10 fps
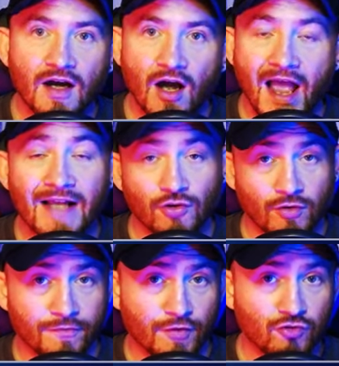
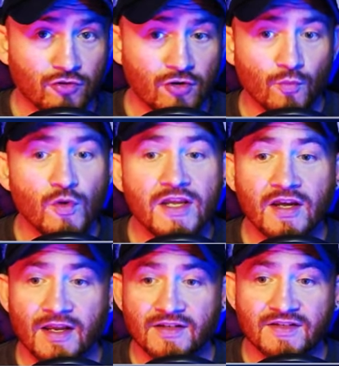add-on for Chrome, we
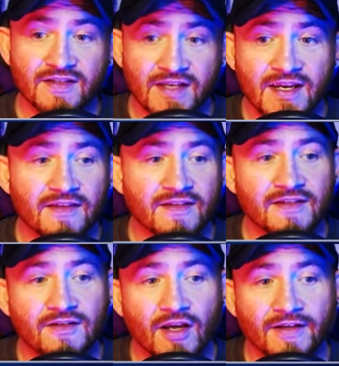can see the
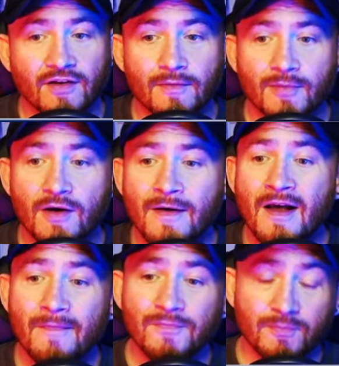dislike number,
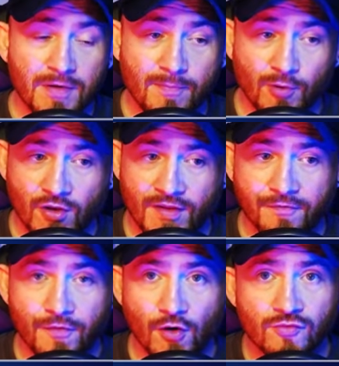but people on their
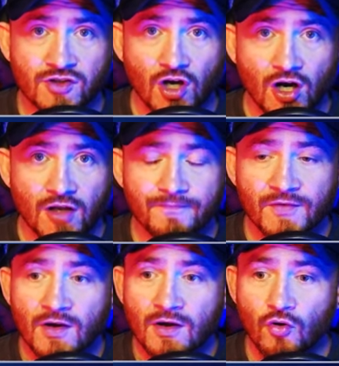phones can't,
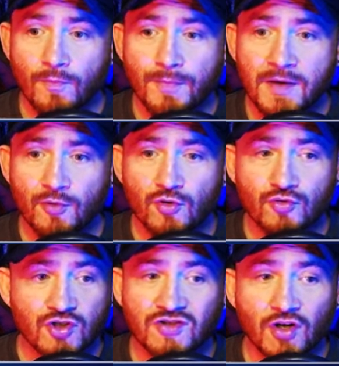or people who
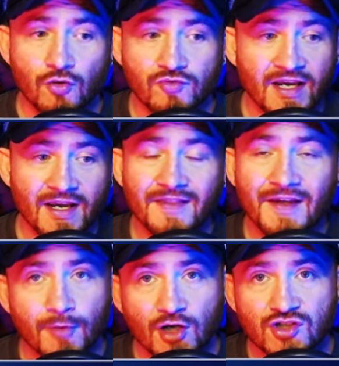just don't care
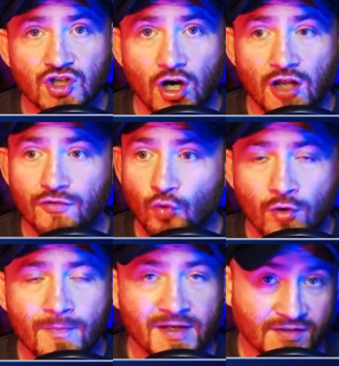that much can't,
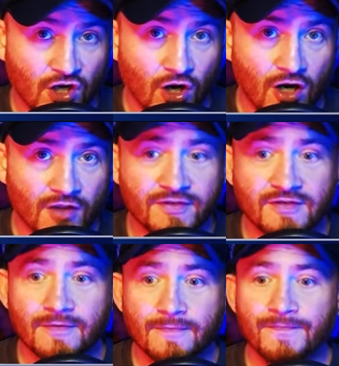normies
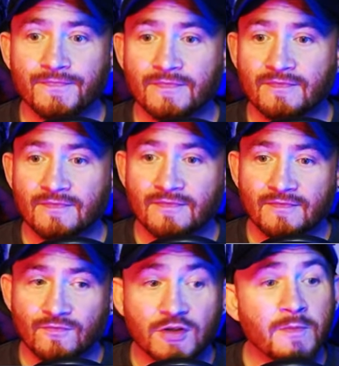can't,
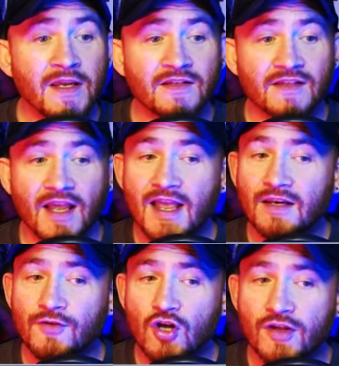which means that a
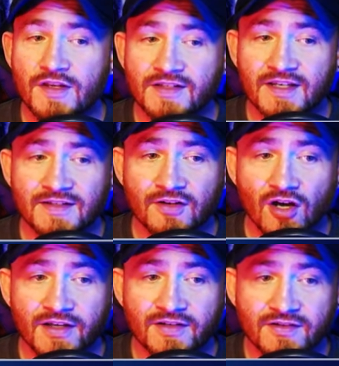hell of a lot of these
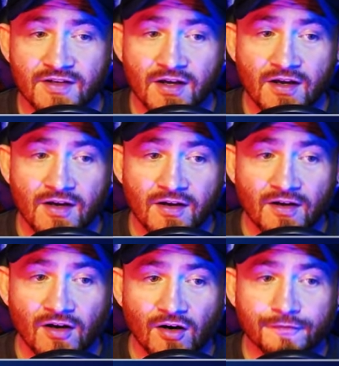dislikes
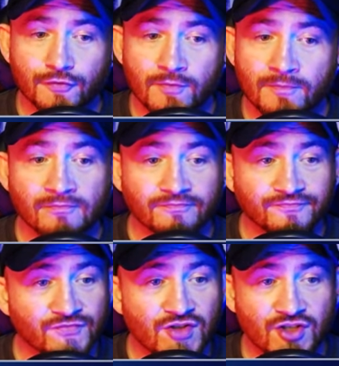are from
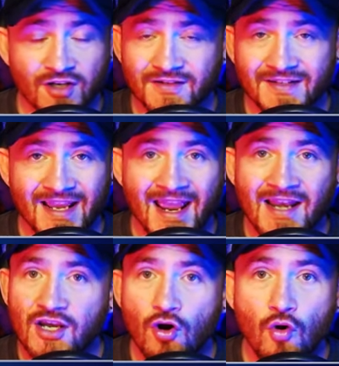just
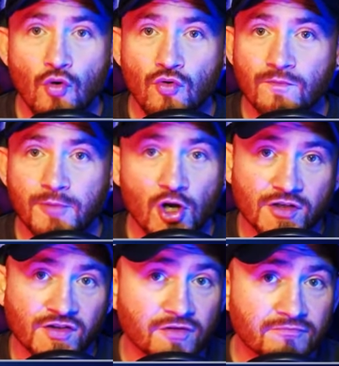any old
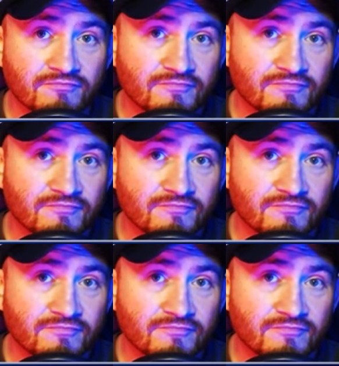person.